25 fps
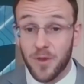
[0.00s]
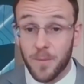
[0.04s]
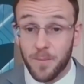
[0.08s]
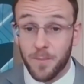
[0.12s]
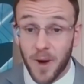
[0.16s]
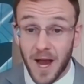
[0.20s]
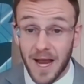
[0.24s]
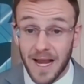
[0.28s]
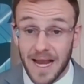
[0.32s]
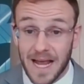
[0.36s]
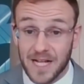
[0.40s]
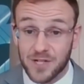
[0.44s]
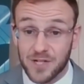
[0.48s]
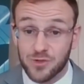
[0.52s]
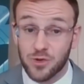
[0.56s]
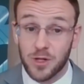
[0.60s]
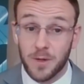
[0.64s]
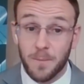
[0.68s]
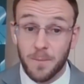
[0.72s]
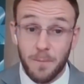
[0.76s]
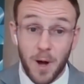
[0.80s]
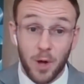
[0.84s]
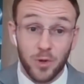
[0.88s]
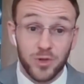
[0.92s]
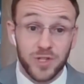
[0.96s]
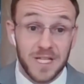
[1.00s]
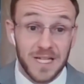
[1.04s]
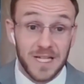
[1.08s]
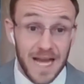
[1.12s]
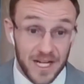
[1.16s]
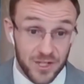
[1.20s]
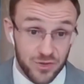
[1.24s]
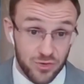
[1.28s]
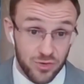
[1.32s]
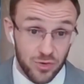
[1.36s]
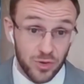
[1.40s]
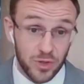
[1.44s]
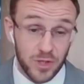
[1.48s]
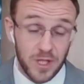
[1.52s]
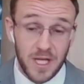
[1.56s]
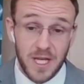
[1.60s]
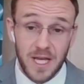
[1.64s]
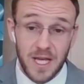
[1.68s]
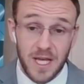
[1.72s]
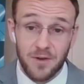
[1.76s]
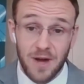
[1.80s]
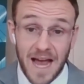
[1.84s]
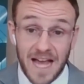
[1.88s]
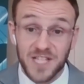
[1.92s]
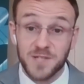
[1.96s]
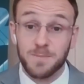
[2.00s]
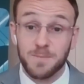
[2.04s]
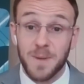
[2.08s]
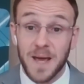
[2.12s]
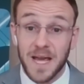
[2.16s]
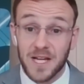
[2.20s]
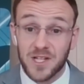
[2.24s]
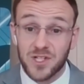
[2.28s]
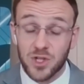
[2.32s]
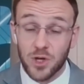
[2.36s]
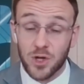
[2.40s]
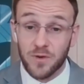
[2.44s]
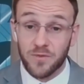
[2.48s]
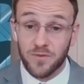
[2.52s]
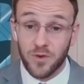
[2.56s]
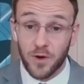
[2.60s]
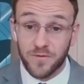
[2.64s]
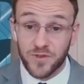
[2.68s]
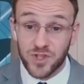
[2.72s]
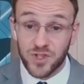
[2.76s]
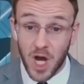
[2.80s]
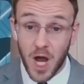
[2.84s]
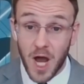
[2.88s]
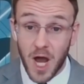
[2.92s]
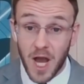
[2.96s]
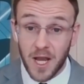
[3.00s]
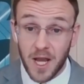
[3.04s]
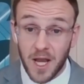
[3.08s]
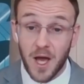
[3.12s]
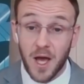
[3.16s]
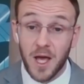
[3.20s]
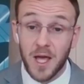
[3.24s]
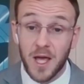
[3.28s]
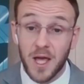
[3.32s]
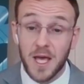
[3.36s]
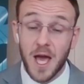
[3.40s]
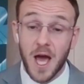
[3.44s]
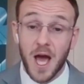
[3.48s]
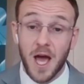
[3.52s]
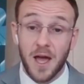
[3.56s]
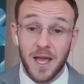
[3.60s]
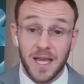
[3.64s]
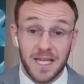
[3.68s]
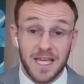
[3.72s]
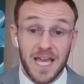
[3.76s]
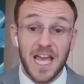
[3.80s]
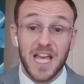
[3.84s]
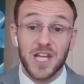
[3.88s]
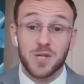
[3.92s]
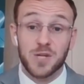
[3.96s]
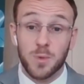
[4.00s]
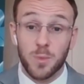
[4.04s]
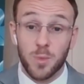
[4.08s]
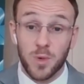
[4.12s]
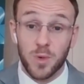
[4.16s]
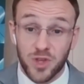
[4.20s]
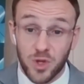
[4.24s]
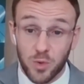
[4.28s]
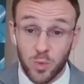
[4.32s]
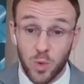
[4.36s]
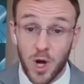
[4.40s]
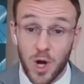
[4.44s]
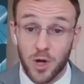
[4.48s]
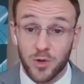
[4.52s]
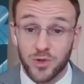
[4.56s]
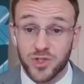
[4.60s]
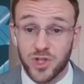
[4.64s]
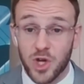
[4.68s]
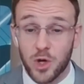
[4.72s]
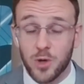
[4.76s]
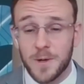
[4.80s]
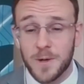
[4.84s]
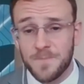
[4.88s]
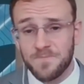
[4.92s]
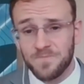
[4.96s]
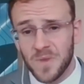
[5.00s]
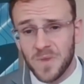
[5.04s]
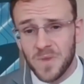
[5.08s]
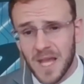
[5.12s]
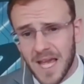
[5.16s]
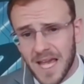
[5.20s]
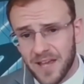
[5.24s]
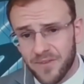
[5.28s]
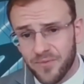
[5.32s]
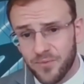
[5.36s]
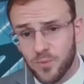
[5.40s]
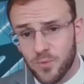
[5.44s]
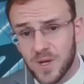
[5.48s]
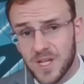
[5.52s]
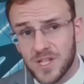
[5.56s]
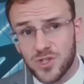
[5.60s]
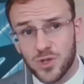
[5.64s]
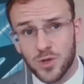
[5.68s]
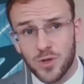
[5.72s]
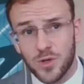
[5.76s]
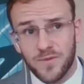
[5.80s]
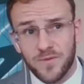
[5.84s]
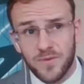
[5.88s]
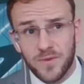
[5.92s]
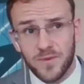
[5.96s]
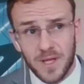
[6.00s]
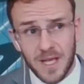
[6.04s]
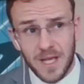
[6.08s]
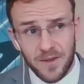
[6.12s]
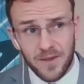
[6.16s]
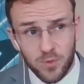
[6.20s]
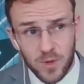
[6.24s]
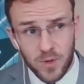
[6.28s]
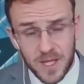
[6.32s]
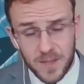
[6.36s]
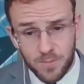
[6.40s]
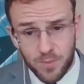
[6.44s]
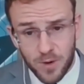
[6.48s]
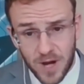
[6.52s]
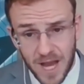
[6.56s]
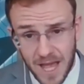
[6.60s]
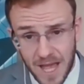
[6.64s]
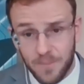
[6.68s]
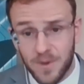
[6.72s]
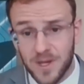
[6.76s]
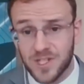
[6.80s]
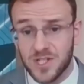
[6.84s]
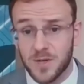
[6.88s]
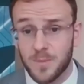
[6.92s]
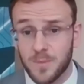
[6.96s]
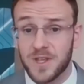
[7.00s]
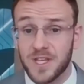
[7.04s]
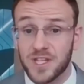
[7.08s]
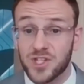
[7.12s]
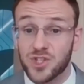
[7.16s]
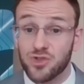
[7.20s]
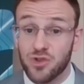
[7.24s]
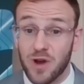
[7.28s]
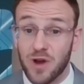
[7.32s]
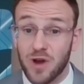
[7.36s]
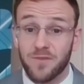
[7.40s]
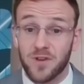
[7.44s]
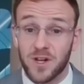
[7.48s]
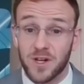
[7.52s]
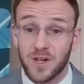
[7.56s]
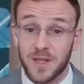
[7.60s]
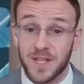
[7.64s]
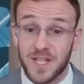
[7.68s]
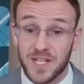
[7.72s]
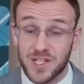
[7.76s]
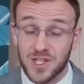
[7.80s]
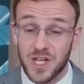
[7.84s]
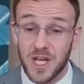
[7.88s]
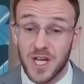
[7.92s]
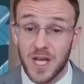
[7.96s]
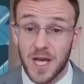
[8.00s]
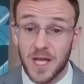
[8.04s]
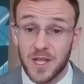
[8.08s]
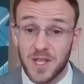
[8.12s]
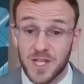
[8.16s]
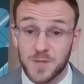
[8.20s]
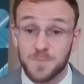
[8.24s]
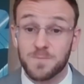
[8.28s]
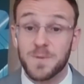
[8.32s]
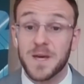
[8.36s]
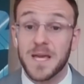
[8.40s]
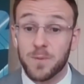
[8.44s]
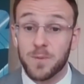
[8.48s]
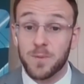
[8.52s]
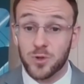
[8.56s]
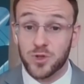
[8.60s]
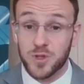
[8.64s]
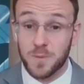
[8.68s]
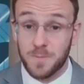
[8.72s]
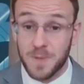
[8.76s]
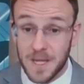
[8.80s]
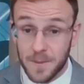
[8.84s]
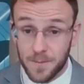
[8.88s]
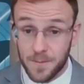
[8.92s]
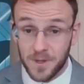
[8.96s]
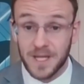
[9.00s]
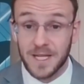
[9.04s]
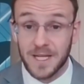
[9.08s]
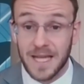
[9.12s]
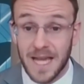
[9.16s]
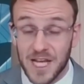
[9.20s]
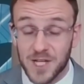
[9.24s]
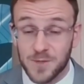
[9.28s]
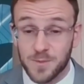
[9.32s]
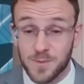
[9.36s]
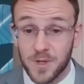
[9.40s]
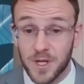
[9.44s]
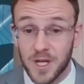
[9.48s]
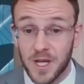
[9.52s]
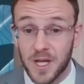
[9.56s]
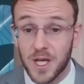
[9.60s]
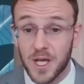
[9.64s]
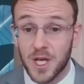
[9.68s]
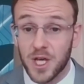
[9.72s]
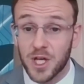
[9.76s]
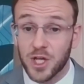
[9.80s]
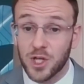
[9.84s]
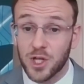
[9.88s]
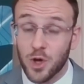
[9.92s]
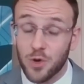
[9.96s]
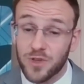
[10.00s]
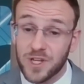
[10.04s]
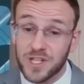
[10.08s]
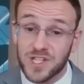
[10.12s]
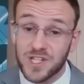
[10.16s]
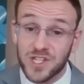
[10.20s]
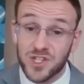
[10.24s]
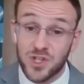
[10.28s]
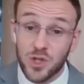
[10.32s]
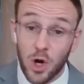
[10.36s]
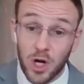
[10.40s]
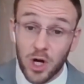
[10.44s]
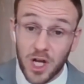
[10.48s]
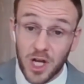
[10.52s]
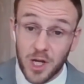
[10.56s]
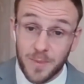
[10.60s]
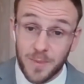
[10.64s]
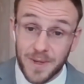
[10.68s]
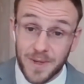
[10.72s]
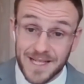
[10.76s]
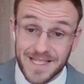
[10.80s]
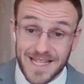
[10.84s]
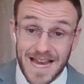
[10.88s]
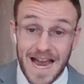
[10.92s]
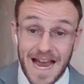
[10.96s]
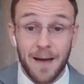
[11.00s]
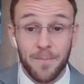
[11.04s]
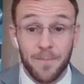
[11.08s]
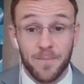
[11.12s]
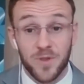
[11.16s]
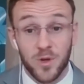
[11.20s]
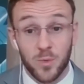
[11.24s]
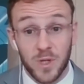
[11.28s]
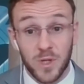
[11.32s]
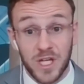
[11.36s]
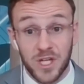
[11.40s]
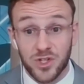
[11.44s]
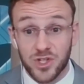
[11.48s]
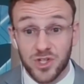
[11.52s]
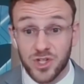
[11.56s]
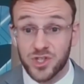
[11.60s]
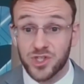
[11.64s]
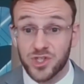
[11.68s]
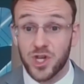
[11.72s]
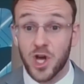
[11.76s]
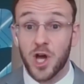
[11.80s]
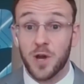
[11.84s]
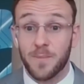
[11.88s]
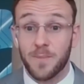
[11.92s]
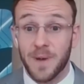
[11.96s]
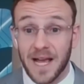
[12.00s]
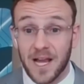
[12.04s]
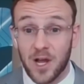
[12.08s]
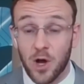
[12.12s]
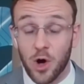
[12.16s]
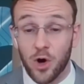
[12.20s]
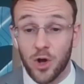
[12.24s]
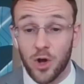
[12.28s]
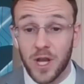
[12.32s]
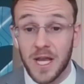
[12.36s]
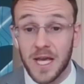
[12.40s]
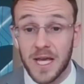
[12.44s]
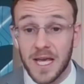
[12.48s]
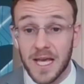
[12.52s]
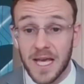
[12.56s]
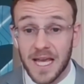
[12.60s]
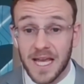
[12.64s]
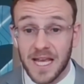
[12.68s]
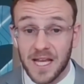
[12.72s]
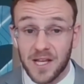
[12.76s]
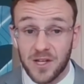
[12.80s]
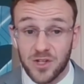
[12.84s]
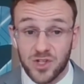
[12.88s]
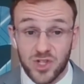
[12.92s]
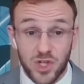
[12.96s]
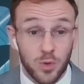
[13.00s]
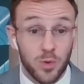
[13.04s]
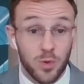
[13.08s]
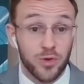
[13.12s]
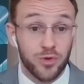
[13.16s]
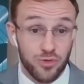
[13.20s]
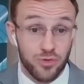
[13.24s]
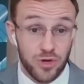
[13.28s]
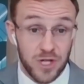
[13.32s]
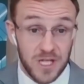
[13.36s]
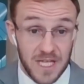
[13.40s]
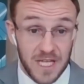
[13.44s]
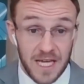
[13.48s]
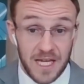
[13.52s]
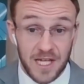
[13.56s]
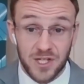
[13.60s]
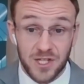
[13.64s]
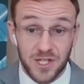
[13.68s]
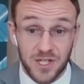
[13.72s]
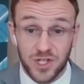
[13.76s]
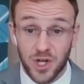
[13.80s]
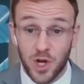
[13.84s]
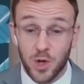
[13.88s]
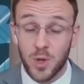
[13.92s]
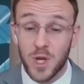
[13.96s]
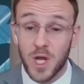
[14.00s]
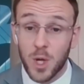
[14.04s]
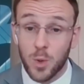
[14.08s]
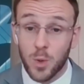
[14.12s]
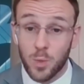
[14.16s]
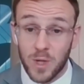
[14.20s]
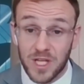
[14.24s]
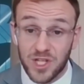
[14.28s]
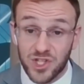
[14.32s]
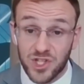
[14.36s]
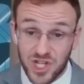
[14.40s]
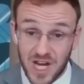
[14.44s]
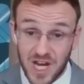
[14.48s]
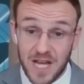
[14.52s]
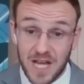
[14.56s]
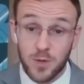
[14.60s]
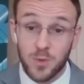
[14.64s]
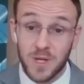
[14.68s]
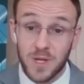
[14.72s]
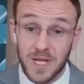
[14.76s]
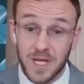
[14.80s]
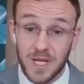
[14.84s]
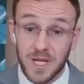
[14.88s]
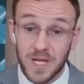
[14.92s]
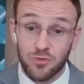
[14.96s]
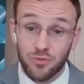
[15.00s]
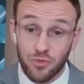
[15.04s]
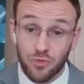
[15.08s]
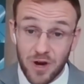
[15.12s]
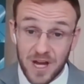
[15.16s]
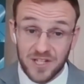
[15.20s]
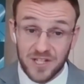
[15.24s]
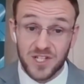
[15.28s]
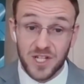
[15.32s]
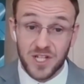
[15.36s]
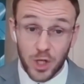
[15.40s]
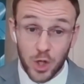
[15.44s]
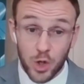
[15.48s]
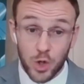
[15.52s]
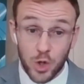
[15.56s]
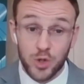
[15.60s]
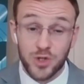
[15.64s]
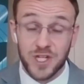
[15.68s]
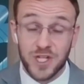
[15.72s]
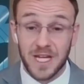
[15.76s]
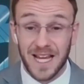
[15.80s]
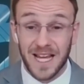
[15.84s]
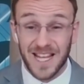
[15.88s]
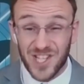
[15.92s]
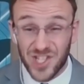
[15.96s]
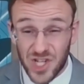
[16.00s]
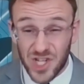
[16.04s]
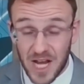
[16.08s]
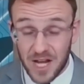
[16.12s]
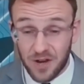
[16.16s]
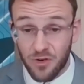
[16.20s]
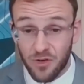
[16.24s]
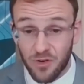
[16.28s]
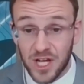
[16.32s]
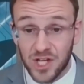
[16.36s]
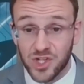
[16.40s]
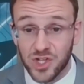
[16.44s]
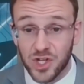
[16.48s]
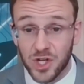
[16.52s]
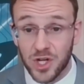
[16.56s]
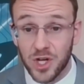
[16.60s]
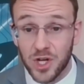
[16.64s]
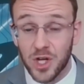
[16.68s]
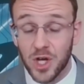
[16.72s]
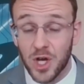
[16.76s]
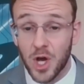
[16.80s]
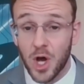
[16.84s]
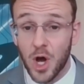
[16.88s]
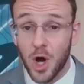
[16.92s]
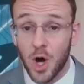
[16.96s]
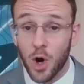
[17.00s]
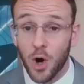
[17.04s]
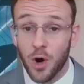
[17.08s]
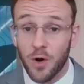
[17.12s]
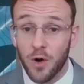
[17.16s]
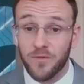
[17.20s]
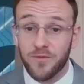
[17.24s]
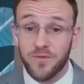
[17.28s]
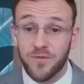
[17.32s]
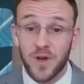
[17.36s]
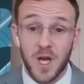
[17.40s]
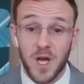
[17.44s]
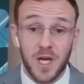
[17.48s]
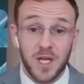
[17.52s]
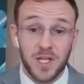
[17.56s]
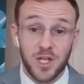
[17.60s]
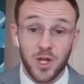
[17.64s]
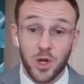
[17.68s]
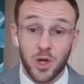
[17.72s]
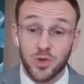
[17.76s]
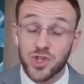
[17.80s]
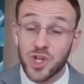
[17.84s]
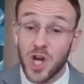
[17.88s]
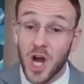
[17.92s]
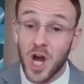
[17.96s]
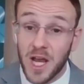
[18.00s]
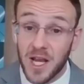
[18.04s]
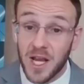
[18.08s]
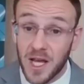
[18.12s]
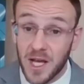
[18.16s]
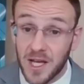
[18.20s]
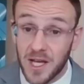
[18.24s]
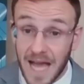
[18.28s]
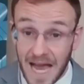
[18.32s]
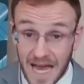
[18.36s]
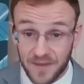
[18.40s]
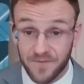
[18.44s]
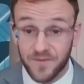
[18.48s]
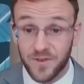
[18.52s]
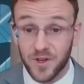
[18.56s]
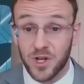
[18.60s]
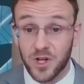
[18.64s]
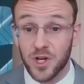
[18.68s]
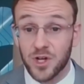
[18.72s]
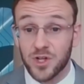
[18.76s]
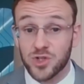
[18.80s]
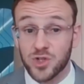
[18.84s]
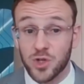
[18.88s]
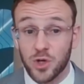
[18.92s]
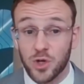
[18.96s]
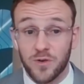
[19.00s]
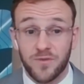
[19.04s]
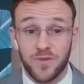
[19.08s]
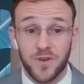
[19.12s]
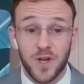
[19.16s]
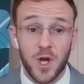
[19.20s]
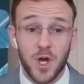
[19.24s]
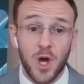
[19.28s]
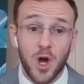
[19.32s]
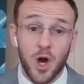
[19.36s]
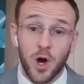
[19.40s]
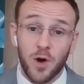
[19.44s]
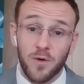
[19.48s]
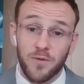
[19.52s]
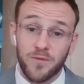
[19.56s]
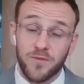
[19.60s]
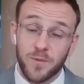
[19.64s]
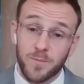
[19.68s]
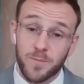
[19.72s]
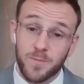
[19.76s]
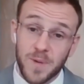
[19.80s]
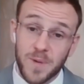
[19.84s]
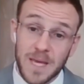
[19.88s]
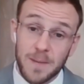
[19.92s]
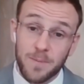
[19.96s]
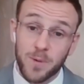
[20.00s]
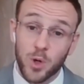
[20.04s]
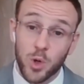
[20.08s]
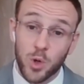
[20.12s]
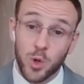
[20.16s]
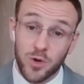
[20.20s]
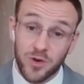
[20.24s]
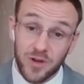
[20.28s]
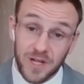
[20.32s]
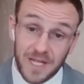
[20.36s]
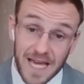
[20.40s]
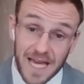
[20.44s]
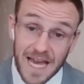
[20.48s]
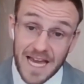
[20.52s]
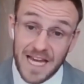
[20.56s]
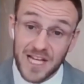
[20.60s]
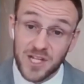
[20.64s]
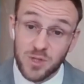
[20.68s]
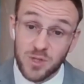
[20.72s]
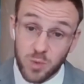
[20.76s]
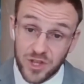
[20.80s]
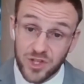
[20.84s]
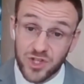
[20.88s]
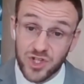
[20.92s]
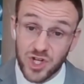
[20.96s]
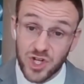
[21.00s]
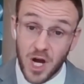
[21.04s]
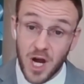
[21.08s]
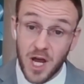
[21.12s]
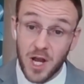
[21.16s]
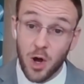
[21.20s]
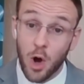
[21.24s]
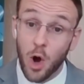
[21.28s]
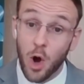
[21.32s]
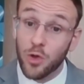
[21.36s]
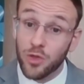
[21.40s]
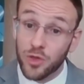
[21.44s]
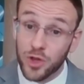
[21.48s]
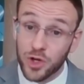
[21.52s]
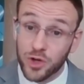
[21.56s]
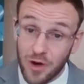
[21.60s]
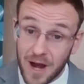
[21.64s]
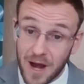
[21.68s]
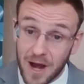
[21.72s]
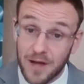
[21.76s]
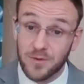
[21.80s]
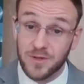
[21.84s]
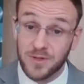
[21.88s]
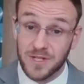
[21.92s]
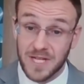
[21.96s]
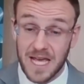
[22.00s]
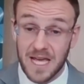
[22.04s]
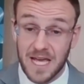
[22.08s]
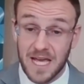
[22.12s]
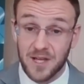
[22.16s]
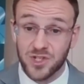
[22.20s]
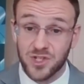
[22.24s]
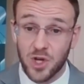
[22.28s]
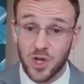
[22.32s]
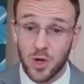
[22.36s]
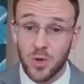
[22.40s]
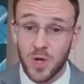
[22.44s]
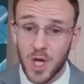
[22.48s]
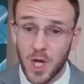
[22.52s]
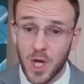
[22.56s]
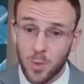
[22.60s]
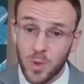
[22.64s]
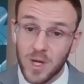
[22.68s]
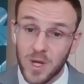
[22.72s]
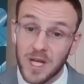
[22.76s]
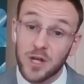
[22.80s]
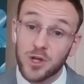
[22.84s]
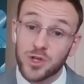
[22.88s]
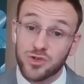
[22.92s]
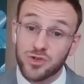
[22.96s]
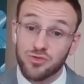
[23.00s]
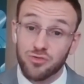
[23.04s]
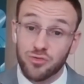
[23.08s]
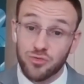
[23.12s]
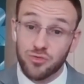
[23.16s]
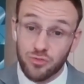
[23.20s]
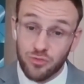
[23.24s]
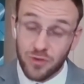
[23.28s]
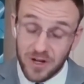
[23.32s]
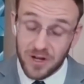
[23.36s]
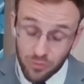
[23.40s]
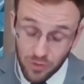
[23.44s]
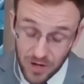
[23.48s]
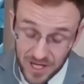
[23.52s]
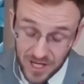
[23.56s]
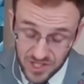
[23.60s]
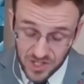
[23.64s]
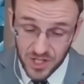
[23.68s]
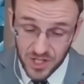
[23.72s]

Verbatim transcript: the bilateral and multilateral aspects of, of China uh, engagement with the world. So if we sort of if we prohibit some of this travel and this this people to people engagement you know this is not going to be a tap that we can just turn back on in two or three years you know we genuinely risk losing a generation of you know china advocates of of people who are engaged with China on the ground here. So we, we risk